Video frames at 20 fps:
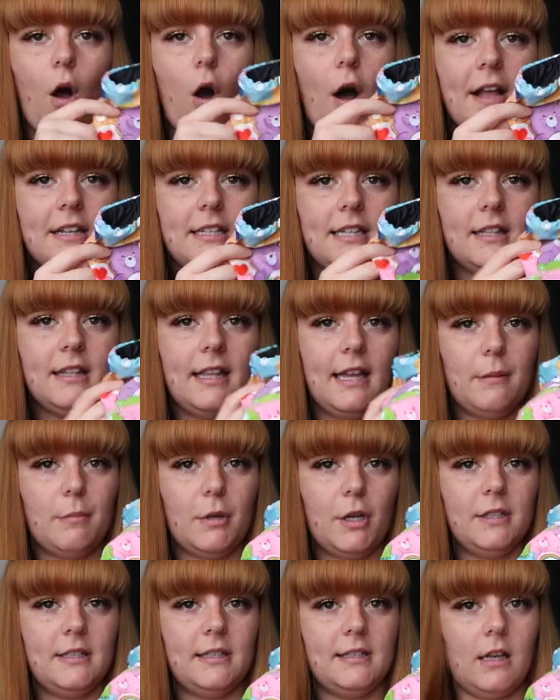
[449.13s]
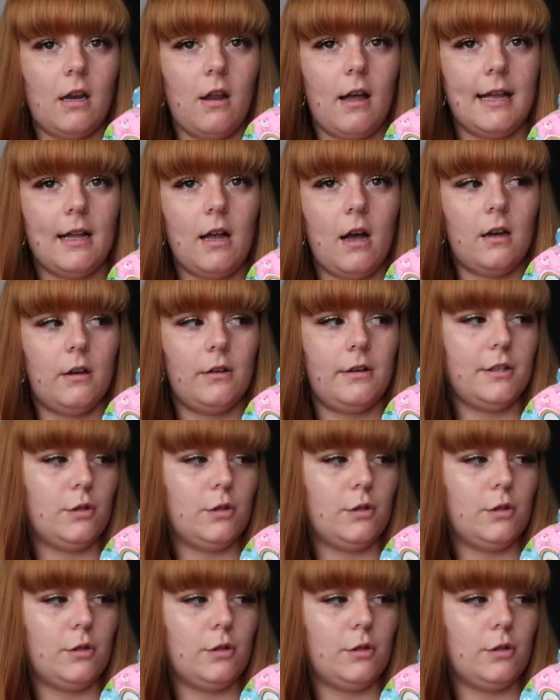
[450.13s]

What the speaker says: I did think because it's a light color,